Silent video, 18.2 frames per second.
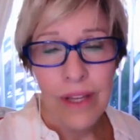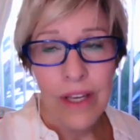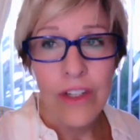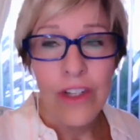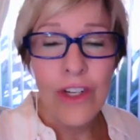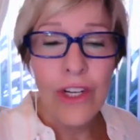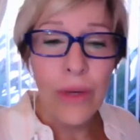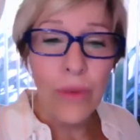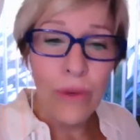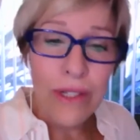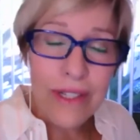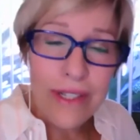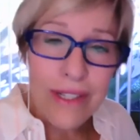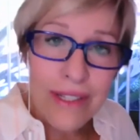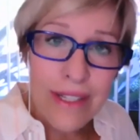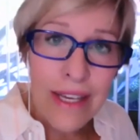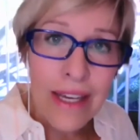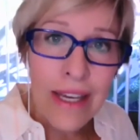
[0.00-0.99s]
She
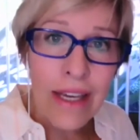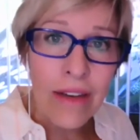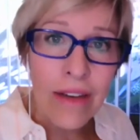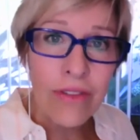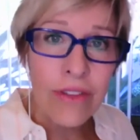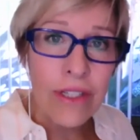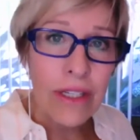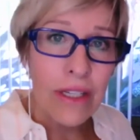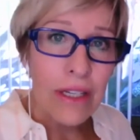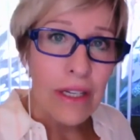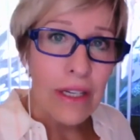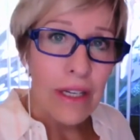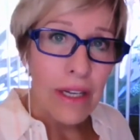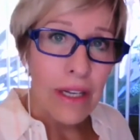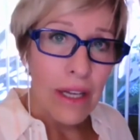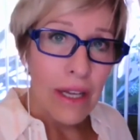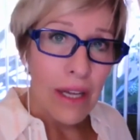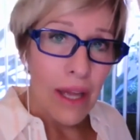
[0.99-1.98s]
received
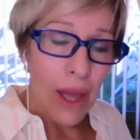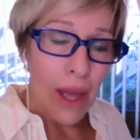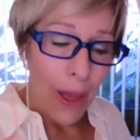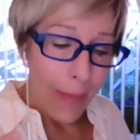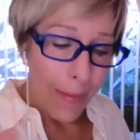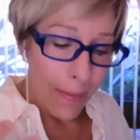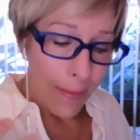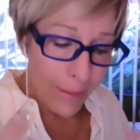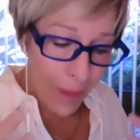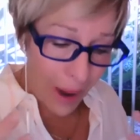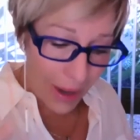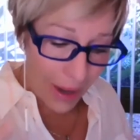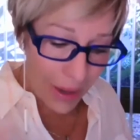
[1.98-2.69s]
my